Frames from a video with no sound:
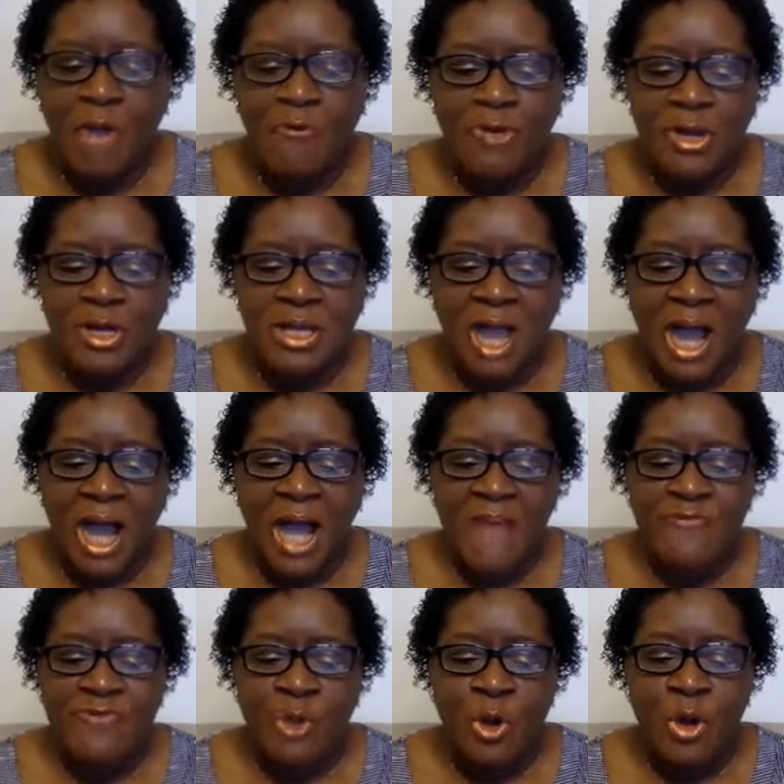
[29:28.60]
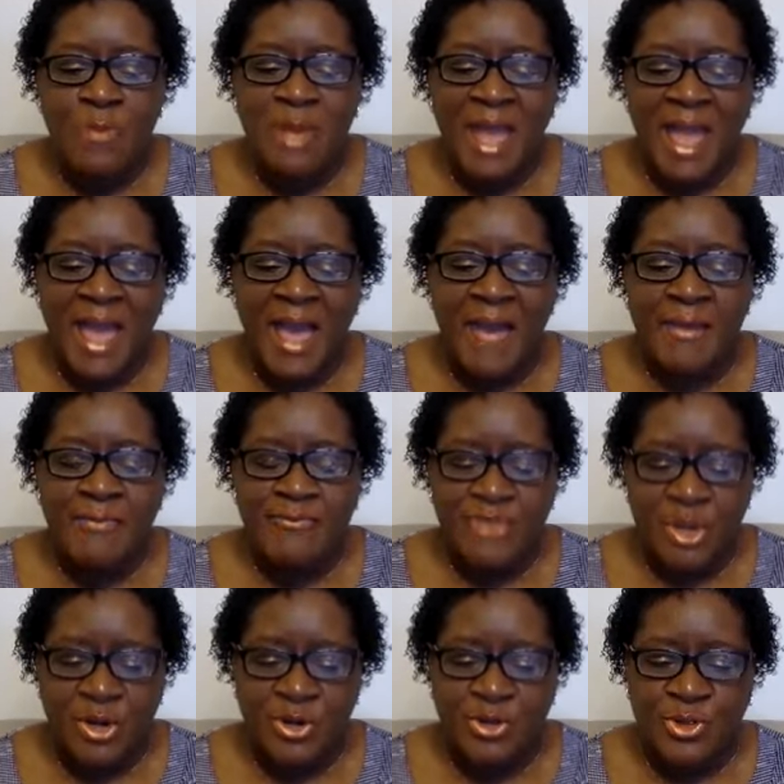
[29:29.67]
For God formed Adam
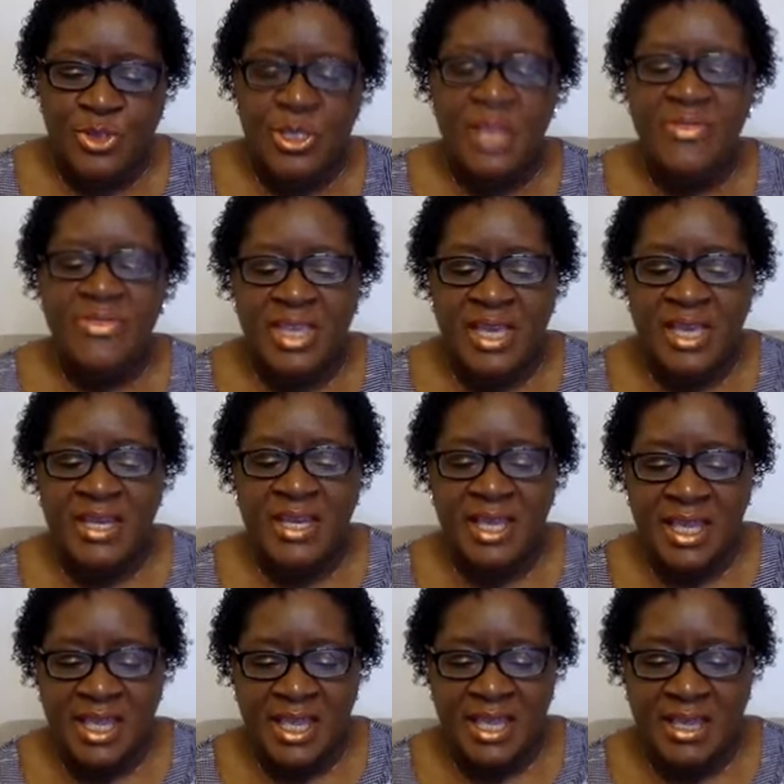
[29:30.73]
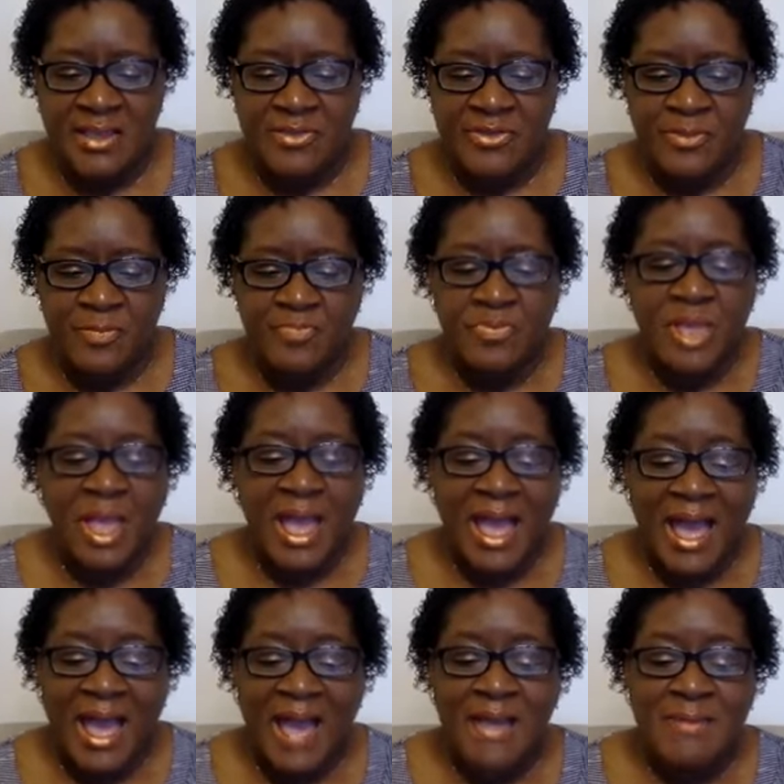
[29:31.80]
first, then Eve.
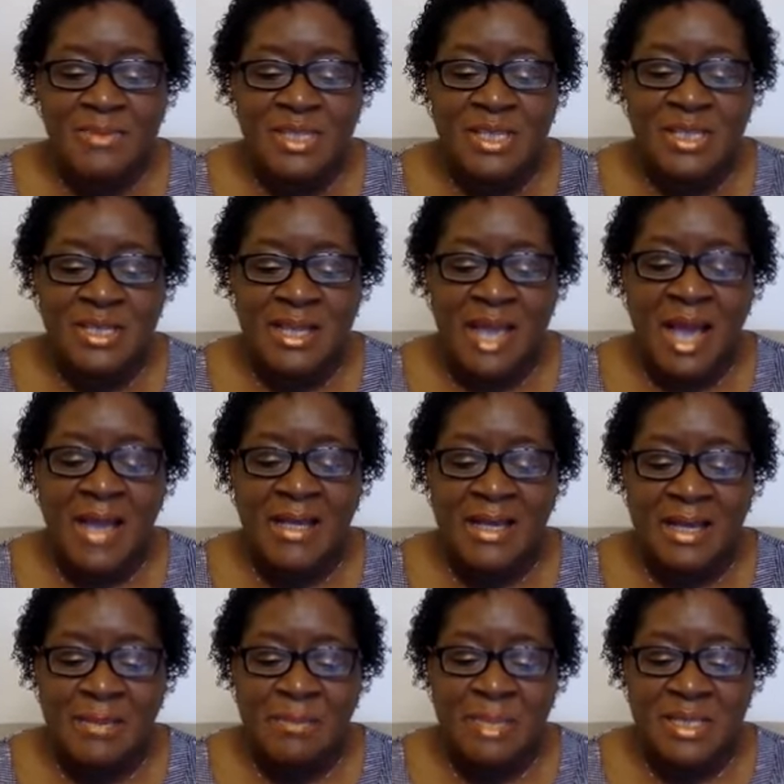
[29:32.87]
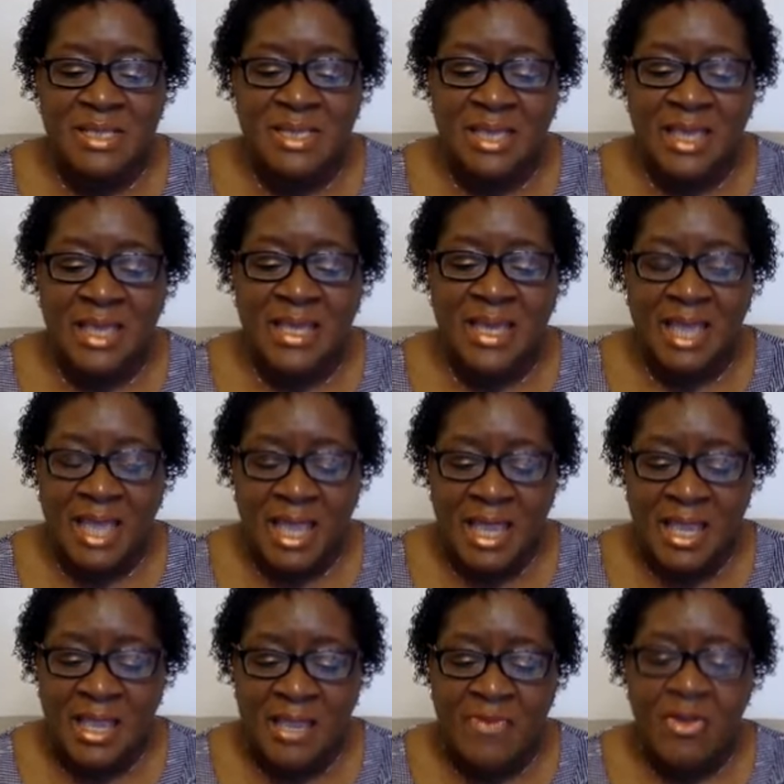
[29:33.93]
Adam did not mislead
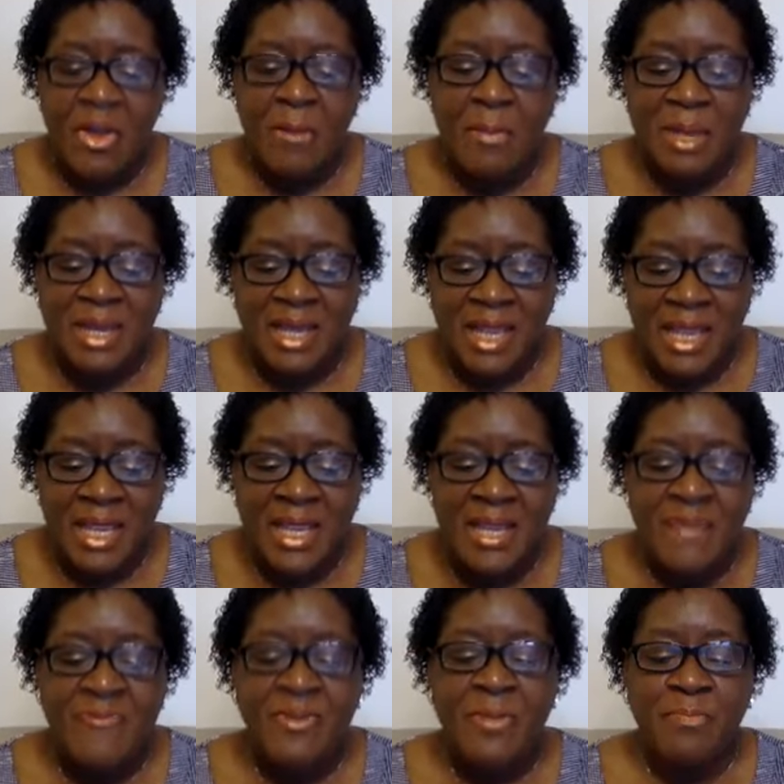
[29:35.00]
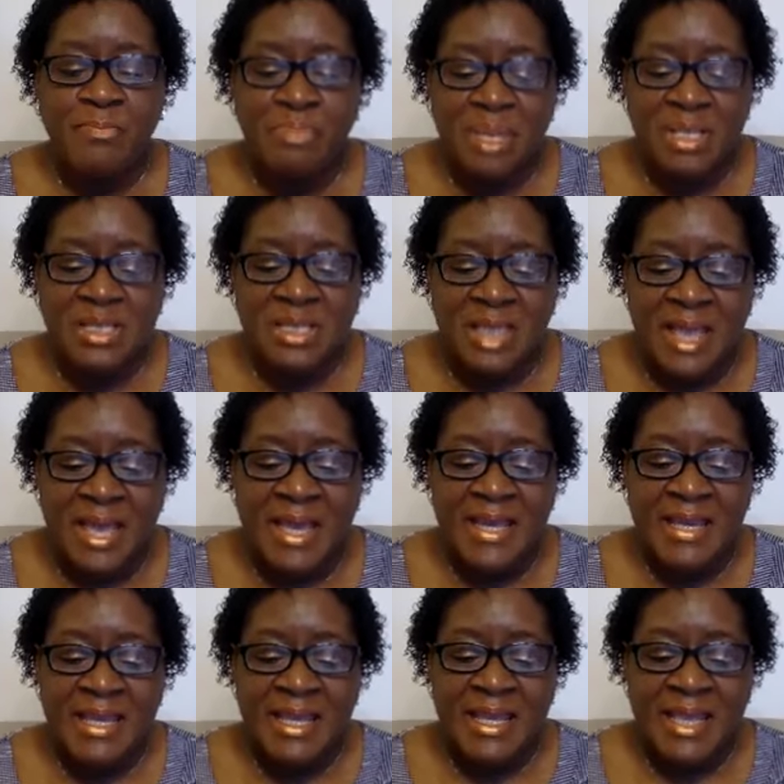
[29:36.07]
Eve, but Eve misled
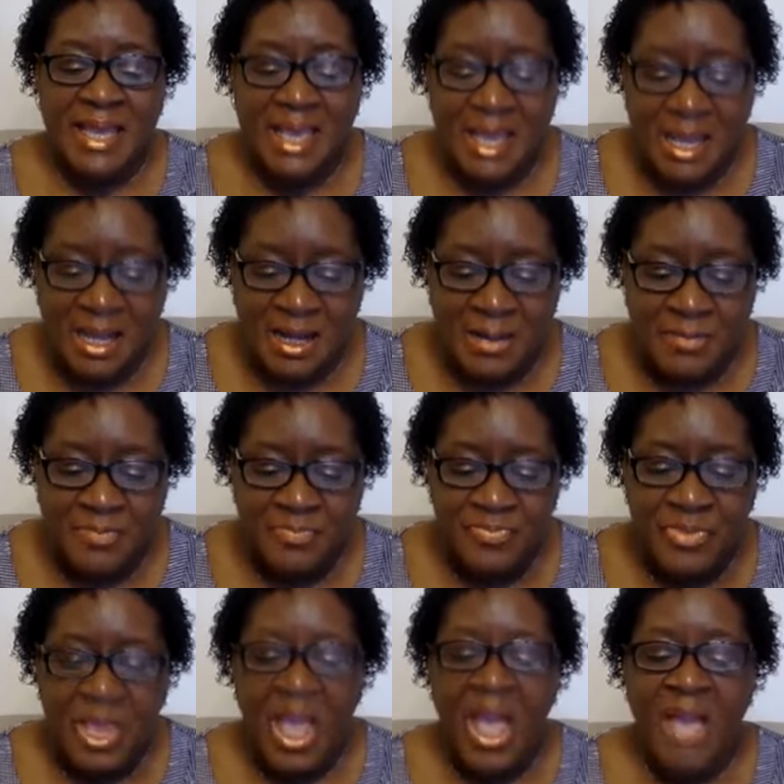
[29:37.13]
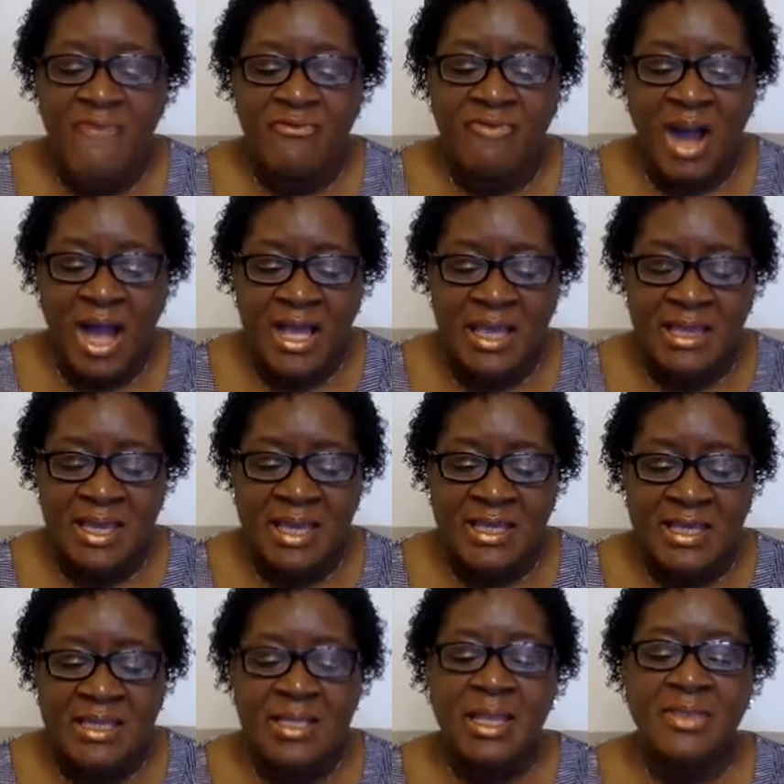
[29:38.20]
him and
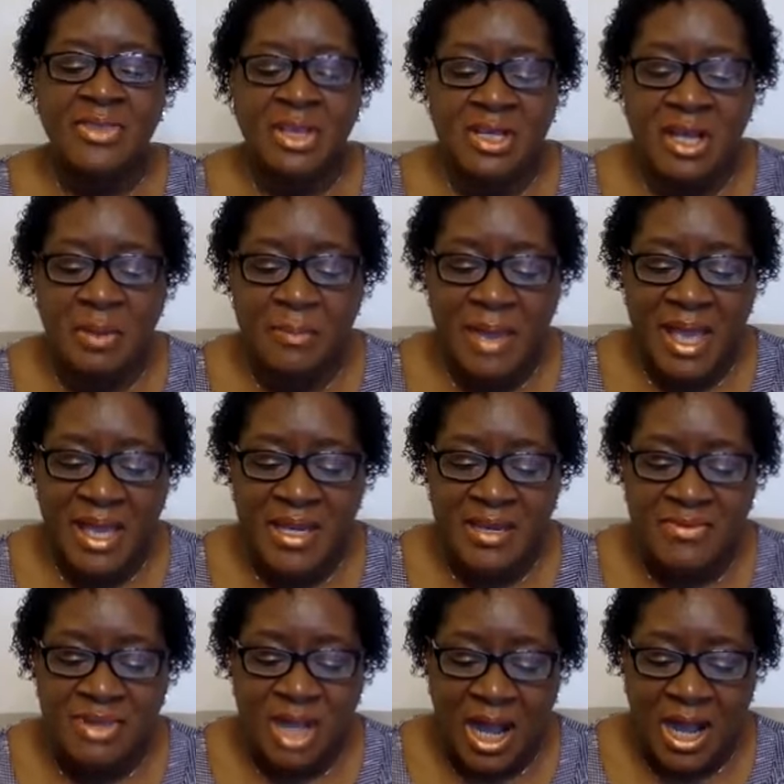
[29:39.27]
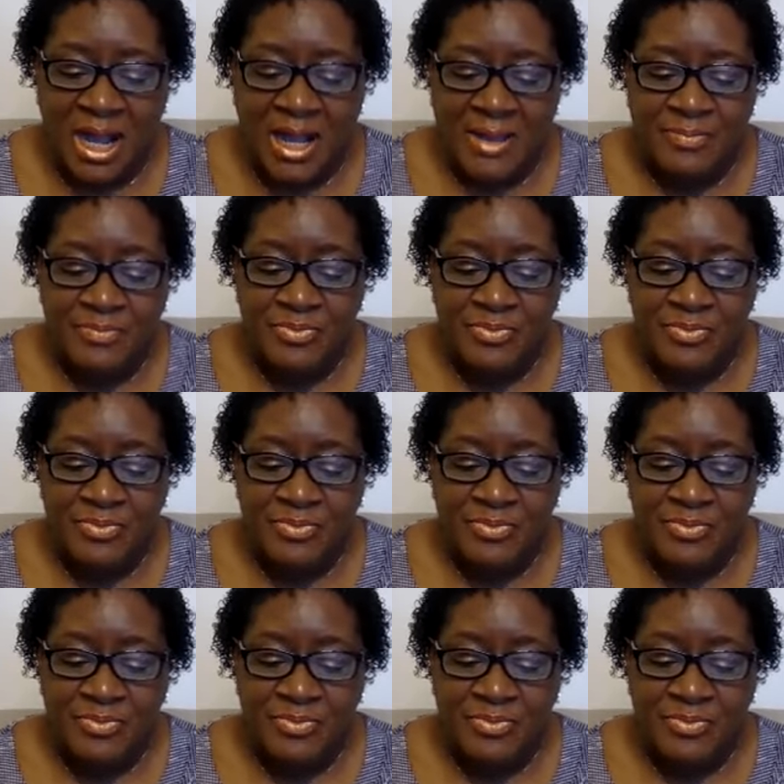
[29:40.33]
violated the command of God.